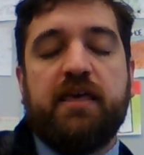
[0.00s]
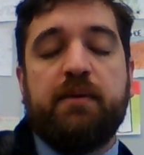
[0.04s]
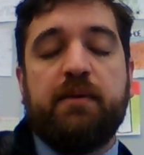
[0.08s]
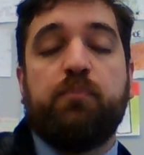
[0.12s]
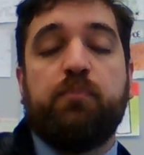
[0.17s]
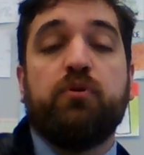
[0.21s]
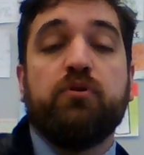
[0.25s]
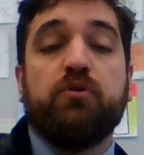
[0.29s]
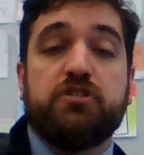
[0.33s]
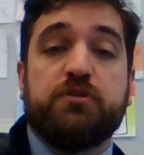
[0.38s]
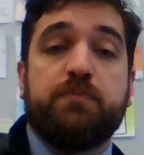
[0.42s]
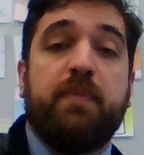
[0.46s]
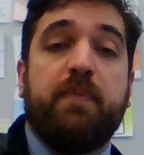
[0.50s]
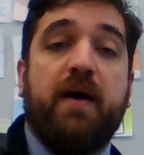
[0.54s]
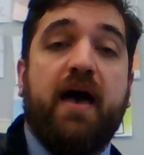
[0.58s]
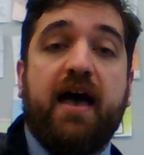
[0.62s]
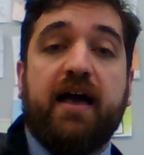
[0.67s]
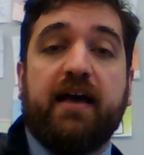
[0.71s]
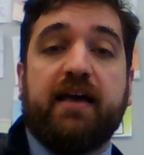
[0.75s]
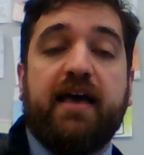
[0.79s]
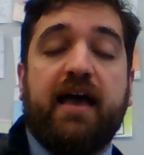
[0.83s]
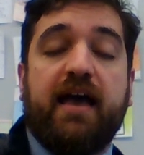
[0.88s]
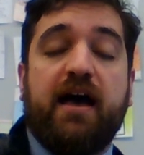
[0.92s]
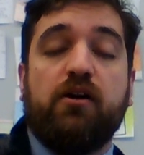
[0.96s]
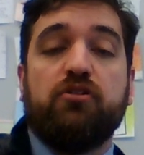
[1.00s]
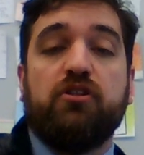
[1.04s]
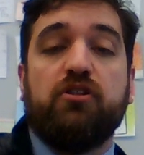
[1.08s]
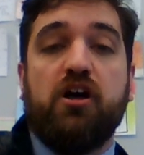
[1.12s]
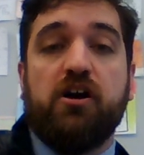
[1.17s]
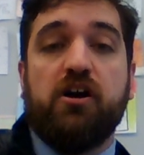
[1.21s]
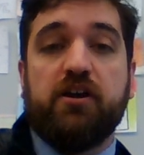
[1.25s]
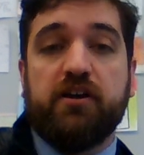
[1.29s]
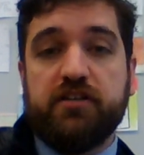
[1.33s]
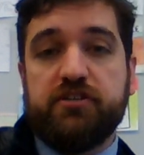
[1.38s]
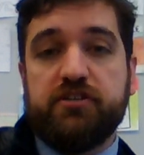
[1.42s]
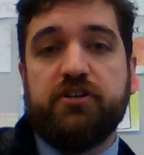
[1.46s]
it pushed back how
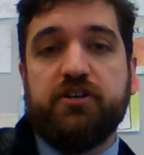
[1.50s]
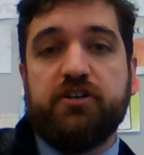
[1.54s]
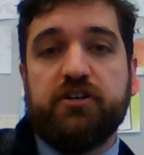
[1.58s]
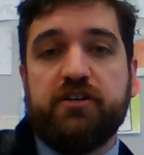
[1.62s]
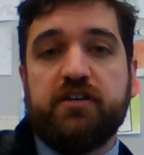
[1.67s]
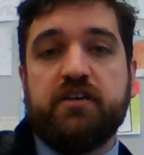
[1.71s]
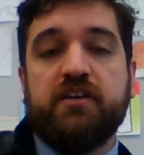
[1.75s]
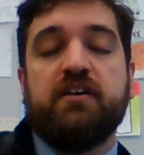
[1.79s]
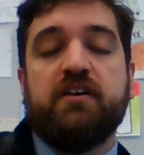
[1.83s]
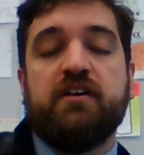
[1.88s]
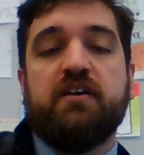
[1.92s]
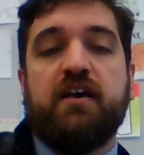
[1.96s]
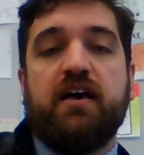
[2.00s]
long it took